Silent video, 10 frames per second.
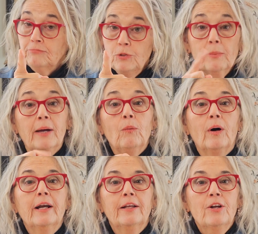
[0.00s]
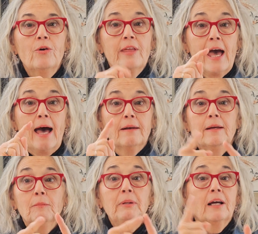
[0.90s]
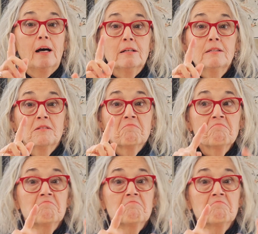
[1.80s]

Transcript: You might want to know that because